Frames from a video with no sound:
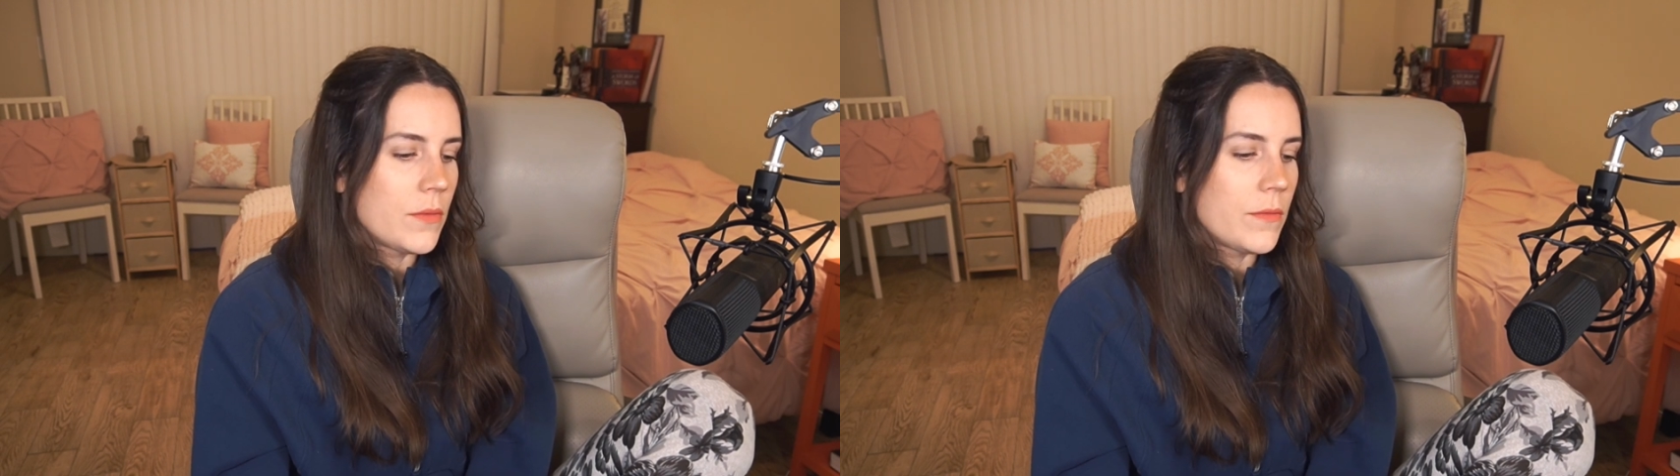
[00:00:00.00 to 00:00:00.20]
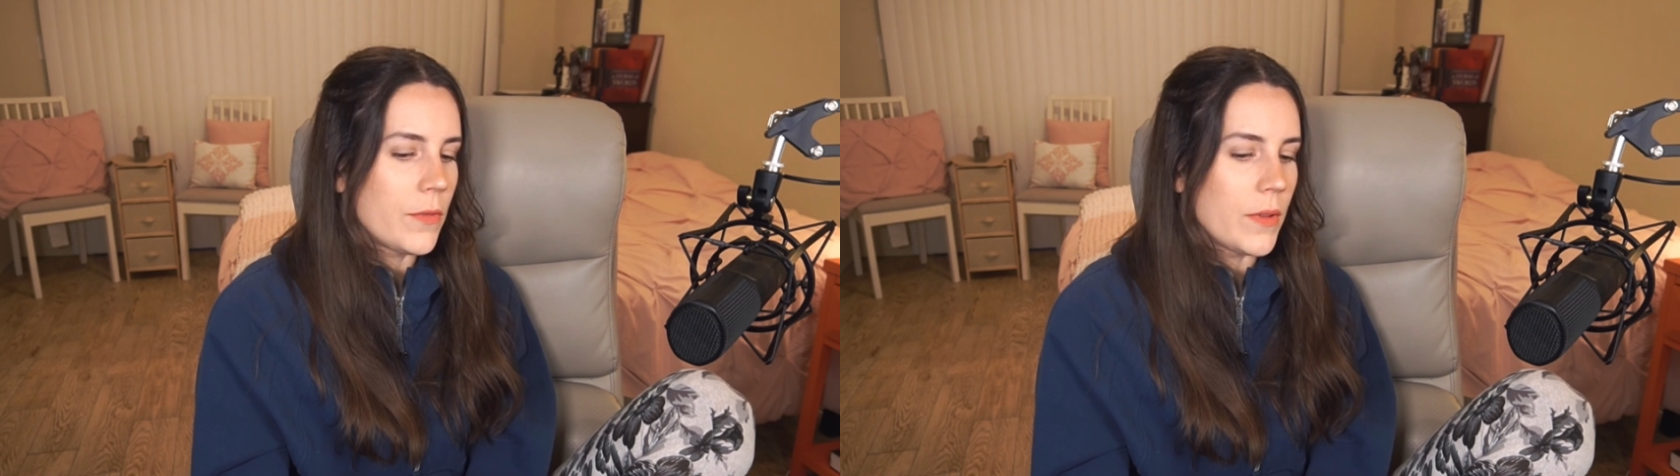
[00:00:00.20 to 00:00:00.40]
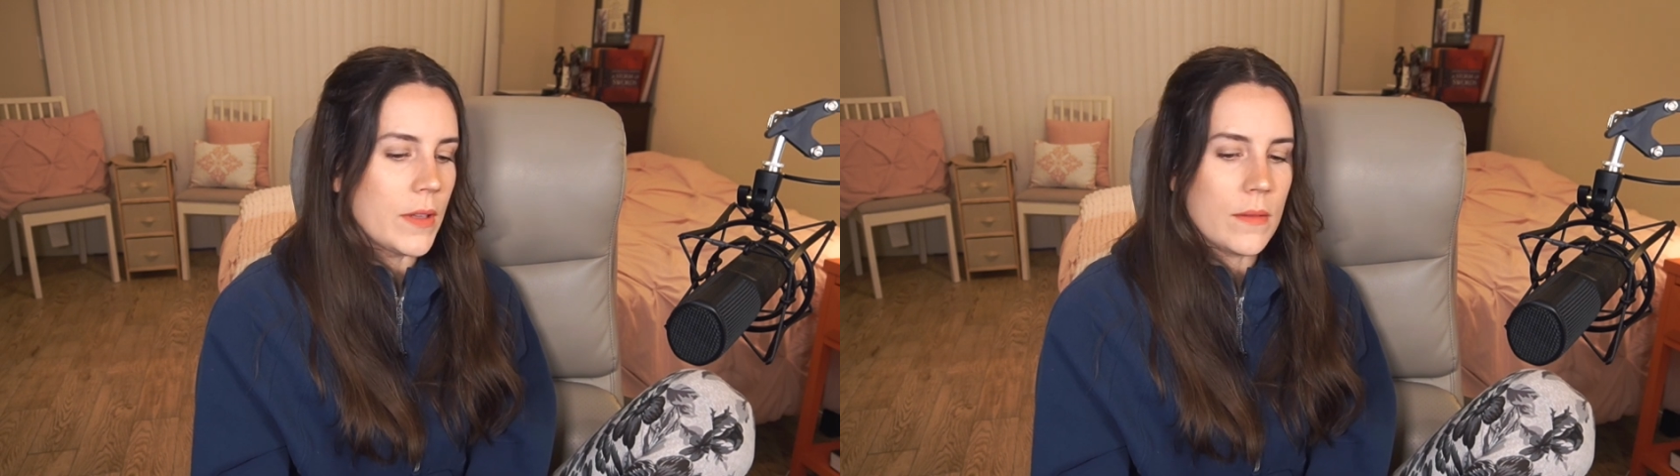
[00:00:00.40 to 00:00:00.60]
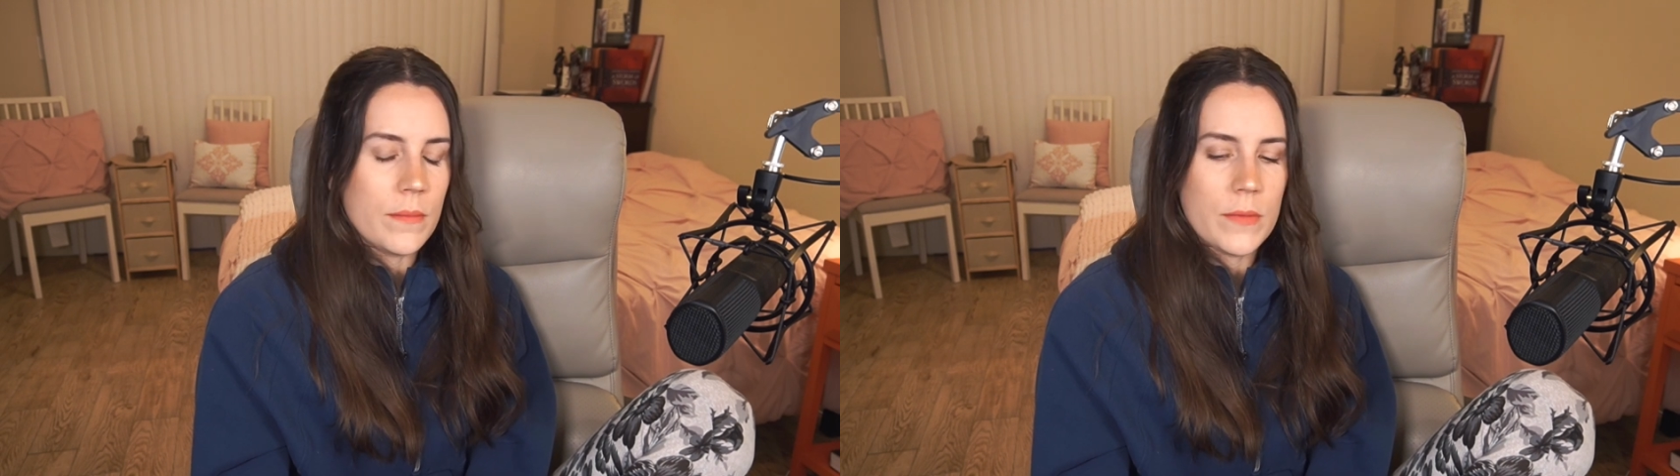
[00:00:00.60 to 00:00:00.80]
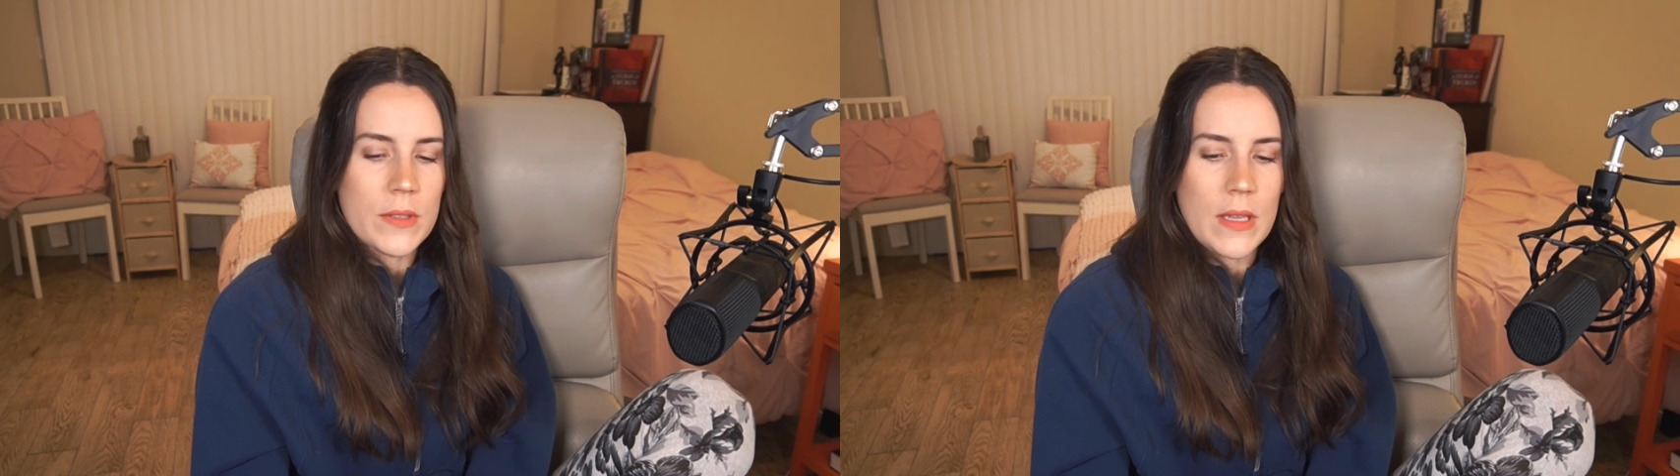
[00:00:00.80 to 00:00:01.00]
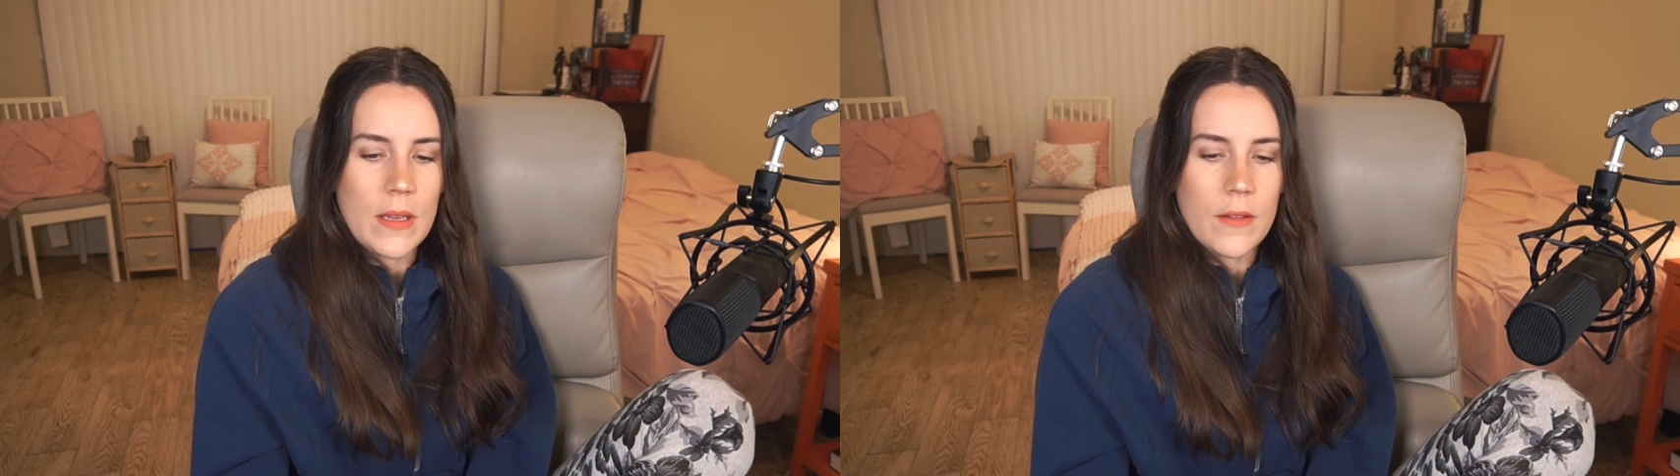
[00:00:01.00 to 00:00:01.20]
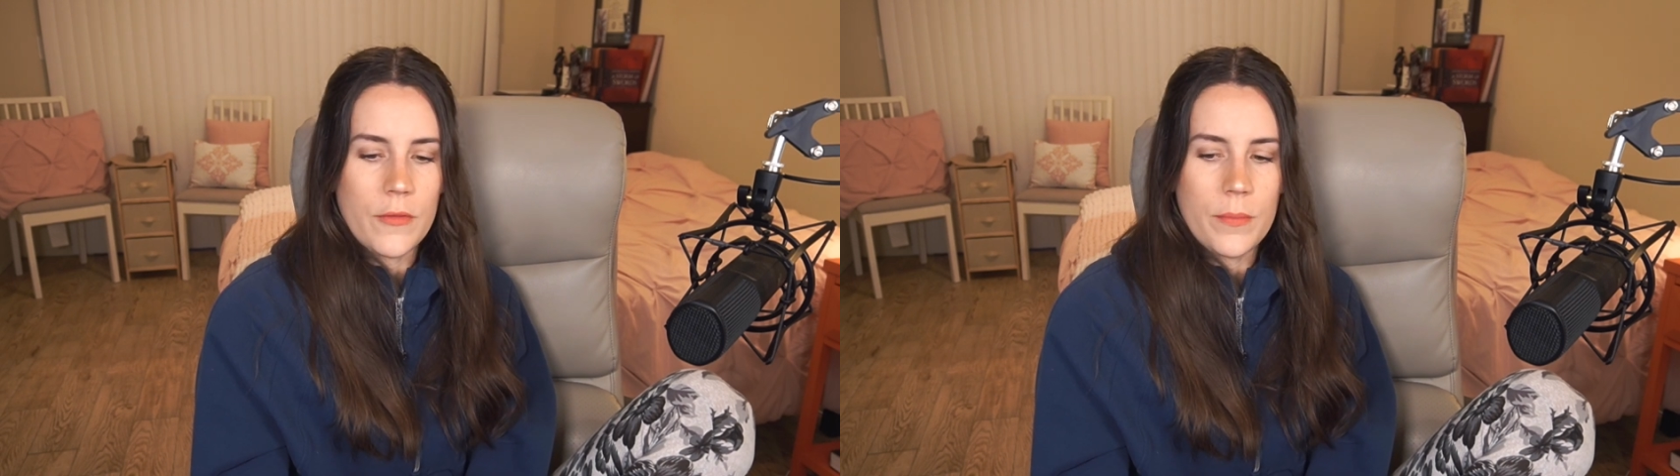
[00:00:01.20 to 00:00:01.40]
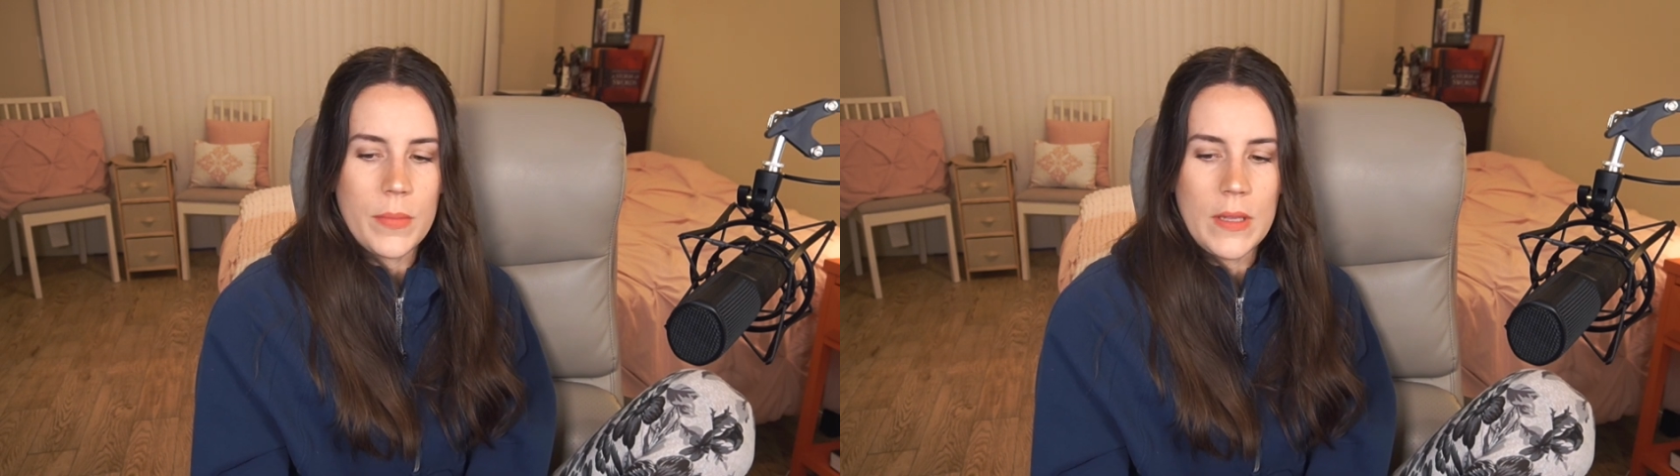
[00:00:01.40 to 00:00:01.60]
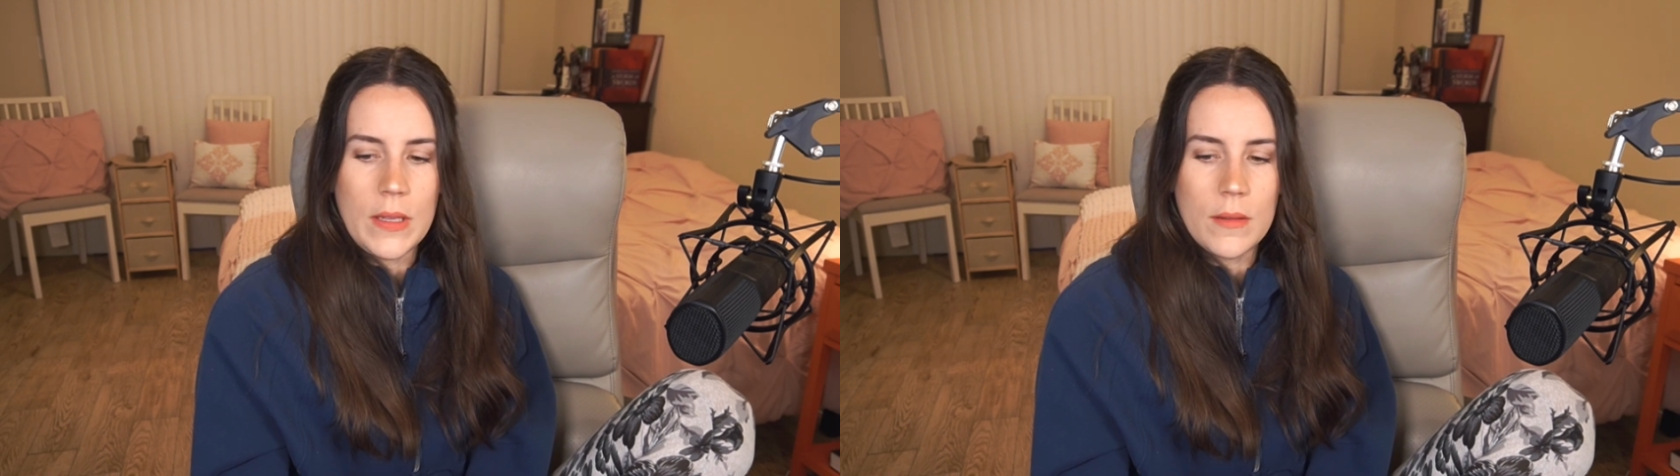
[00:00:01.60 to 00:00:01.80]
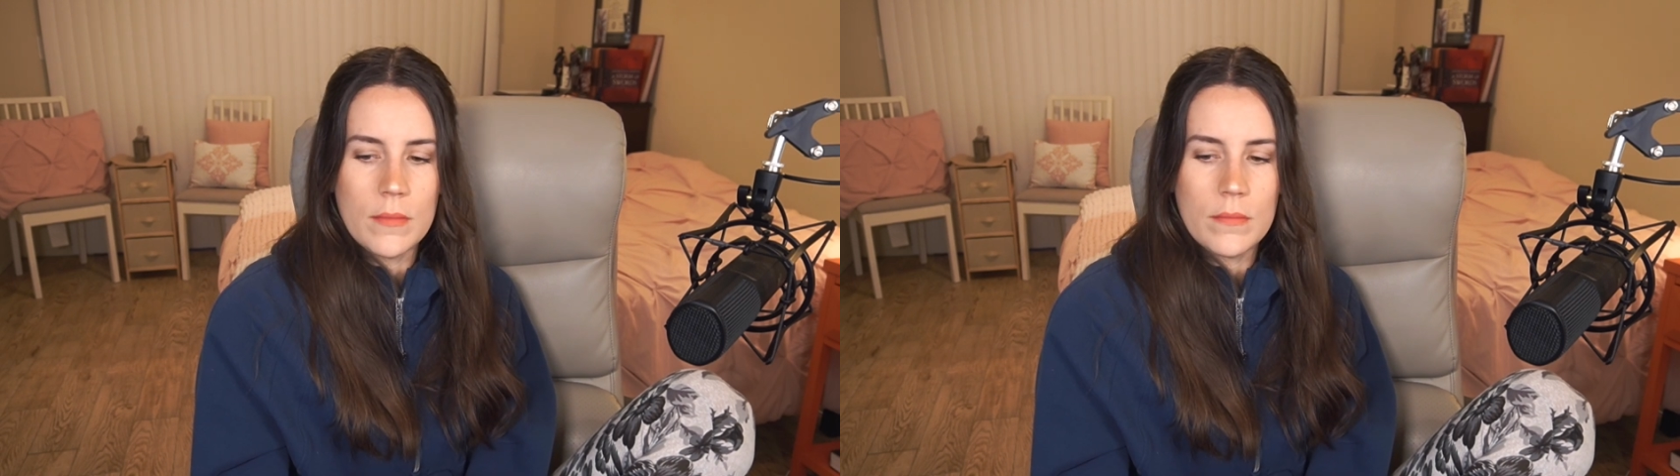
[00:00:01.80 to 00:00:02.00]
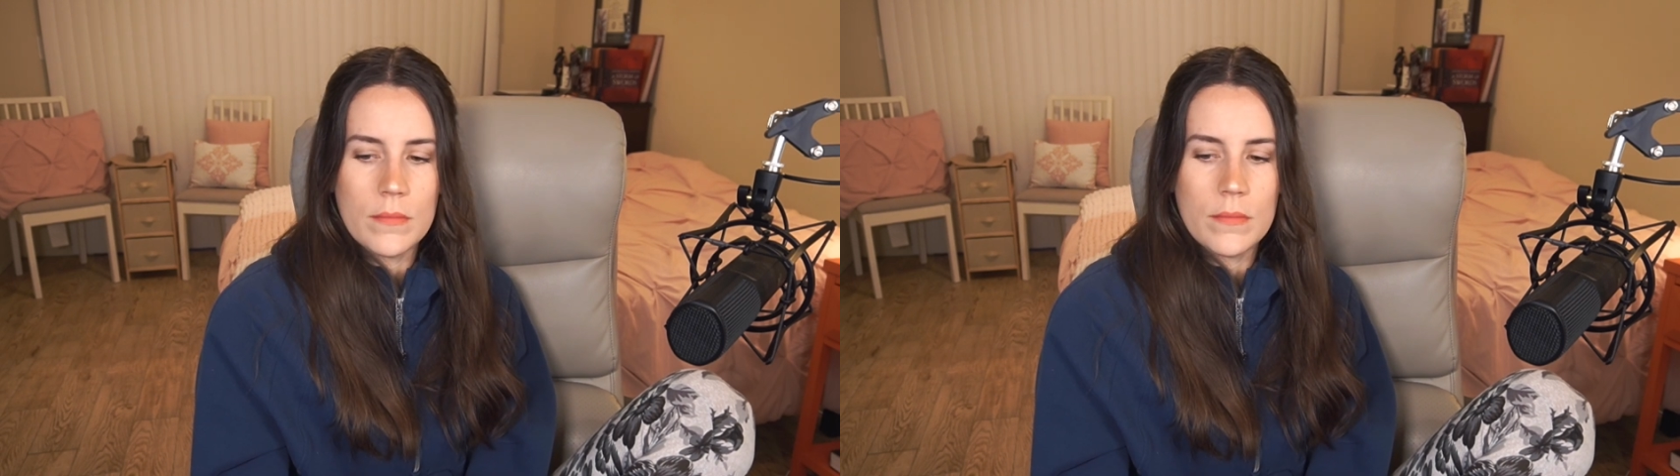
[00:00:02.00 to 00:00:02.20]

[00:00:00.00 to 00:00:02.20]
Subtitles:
for the sake of being